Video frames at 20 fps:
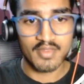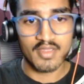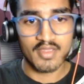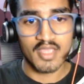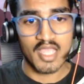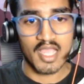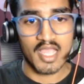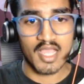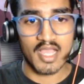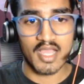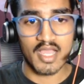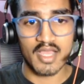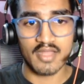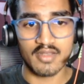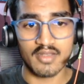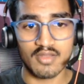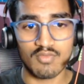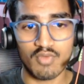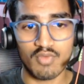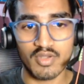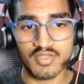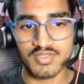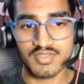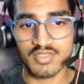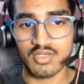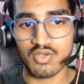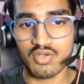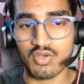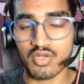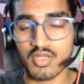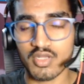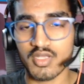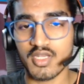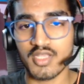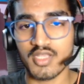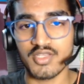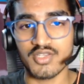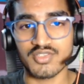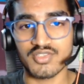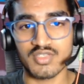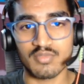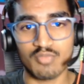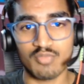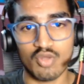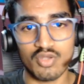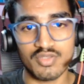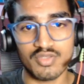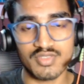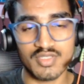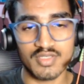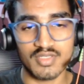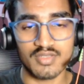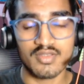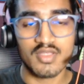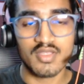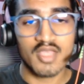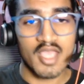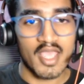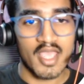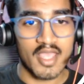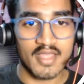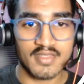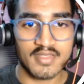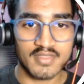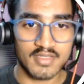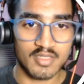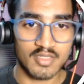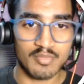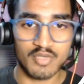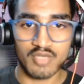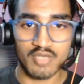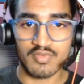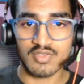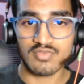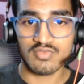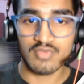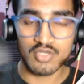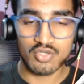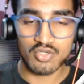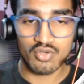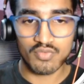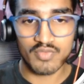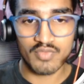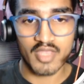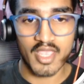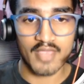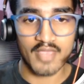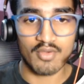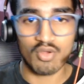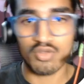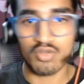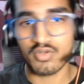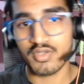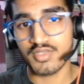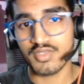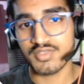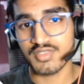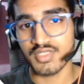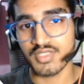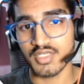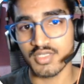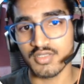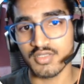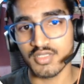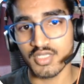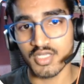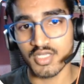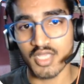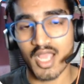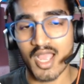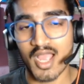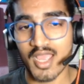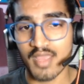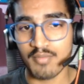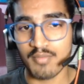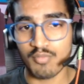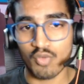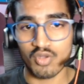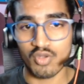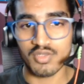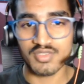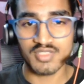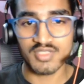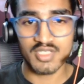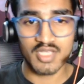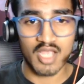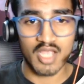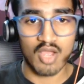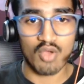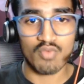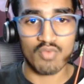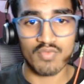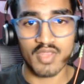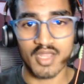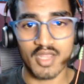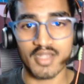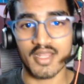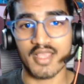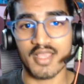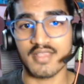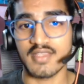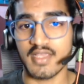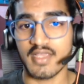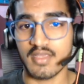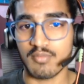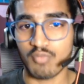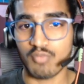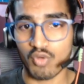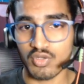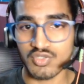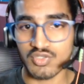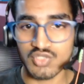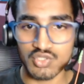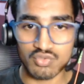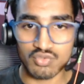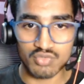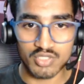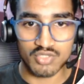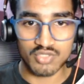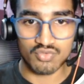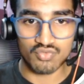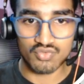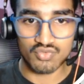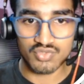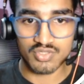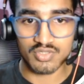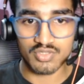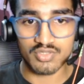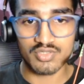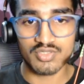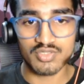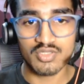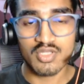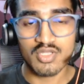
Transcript: And what is our organization policy? As in a previous video, we have already seen the IAM policy, how we attach IAM policy to the users